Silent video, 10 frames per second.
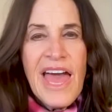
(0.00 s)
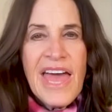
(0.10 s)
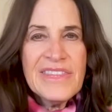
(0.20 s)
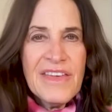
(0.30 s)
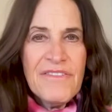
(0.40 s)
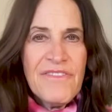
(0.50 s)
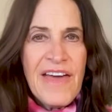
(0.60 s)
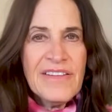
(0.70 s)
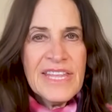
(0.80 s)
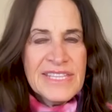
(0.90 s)
And they
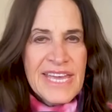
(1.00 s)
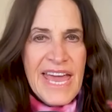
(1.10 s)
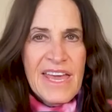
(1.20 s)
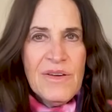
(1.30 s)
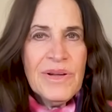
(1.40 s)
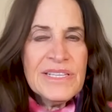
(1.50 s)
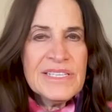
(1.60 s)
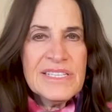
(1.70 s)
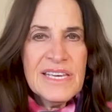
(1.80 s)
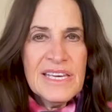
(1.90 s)
found that the
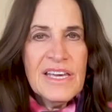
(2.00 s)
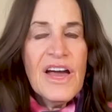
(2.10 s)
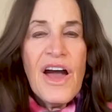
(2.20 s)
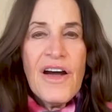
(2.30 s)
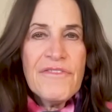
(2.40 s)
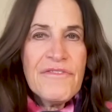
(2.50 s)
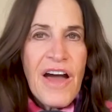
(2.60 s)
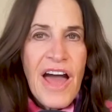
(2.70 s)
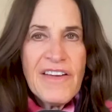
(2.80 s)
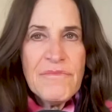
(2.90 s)
A1C of
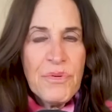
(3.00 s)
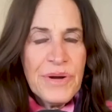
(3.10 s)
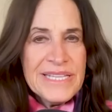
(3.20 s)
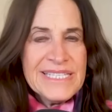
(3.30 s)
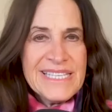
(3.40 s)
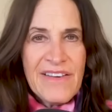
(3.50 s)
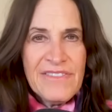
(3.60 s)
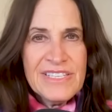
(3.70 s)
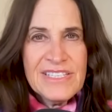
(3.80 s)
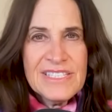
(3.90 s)

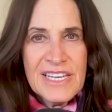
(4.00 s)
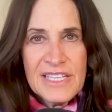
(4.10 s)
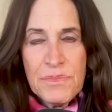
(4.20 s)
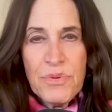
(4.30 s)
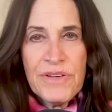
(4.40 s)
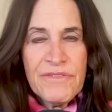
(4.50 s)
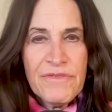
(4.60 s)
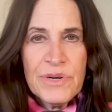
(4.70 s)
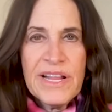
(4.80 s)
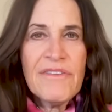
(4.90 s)
5.7 to
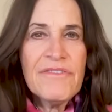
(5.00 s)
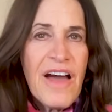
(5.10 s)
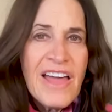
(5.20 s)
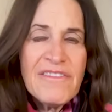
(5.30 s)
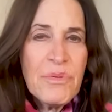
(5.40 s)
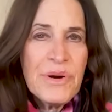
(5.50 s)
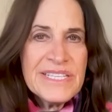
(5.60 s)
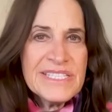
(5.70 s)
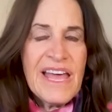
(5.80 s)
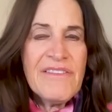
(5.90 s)
6.4. Now,
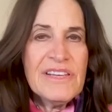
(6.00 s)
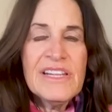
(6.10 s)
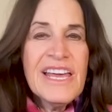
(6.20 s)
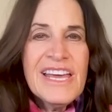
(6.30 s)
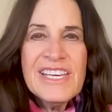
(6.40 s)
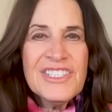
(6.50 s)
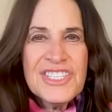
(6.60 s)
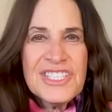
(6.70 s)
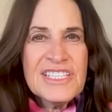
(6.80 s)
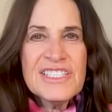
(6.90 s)
5.7 is
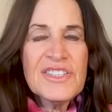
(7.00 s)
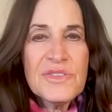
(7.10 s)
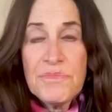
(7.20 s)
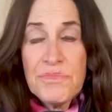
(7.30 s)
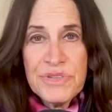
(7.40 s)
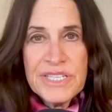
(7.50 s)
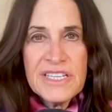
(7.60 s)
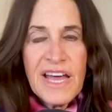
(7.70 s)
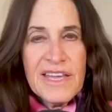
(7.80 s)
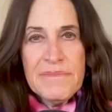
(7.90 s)
just considered
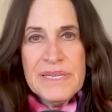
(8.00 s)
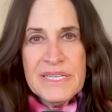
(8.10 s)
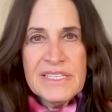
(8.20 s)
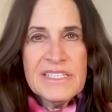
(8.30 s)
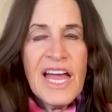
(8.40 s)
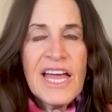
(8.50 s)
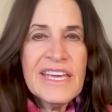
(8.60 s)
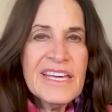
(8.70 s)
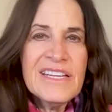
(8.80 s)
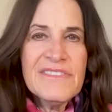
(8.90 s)
pre-diabetes. And I
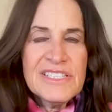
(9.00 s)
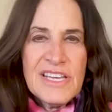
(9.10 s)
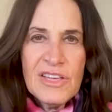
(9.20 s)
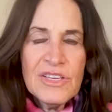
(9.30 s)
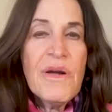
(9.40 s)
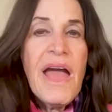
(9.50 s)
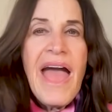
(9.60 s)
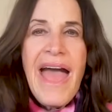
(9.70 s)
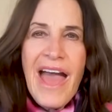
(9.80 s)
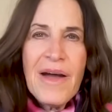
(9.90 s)
can't even tell you
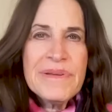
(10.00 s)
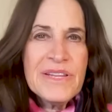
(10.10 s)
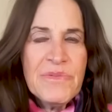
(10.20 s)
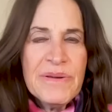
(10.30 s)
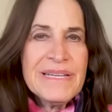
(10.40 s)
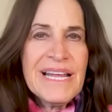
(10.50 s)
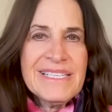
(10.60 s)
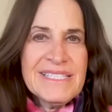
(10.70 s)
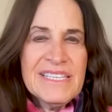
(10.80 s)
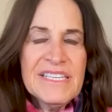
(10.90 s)
how many women I
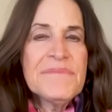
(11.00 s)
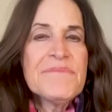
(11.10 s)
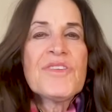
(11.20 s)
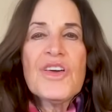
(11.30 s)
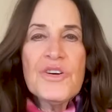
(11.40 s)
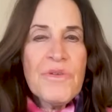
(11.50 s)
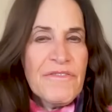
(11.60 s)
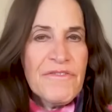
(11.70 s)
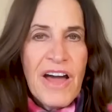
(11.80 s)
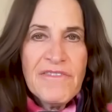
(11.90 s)
see who
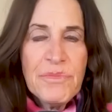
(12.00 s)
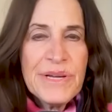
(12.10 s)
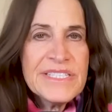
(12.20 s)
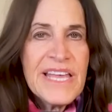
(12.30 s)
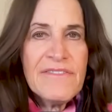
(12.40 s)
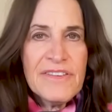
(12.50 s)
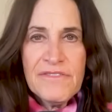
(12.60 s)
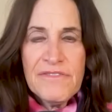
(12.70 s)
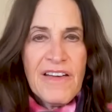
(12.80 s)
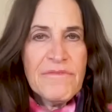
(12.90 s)
have
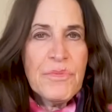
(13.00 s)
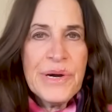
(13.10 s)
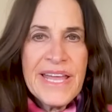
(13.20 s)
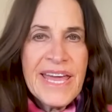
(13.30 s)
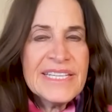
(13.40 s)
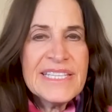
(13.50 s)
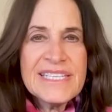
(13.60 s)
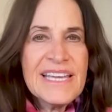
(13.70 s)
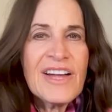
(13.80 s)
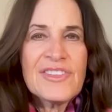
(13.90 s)
5.7, 5.8, and the
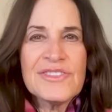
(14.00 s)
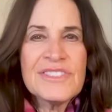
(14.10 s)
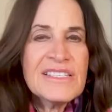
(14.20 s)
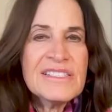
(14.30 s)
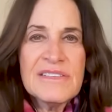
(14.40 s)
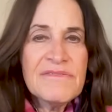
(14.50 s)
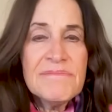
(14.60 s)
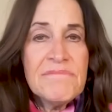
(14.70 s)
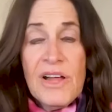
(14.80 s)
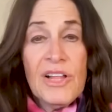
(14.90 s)
doctor doesn't
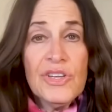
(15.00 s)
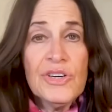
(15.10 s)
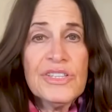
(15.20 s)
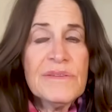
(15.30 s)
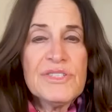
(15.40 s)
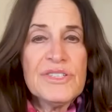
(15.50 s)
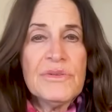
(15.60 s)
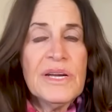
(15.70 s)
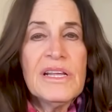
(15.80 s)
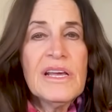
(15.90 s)
even alert them
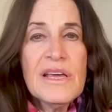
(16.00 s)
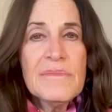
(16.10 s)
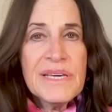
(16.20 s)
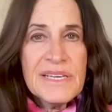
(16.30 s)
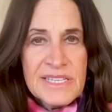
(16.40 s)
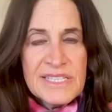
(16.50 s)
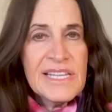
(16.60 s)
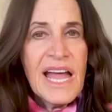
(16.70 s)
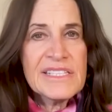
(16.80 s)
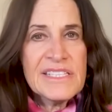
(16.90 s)
to it because it's
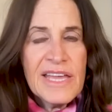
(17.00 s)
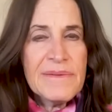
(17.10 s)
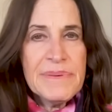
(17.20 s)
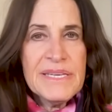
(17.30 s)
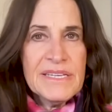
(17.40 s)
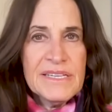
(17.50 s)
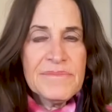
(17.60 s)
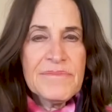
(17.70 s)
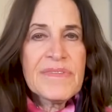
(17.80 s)
not diabetes.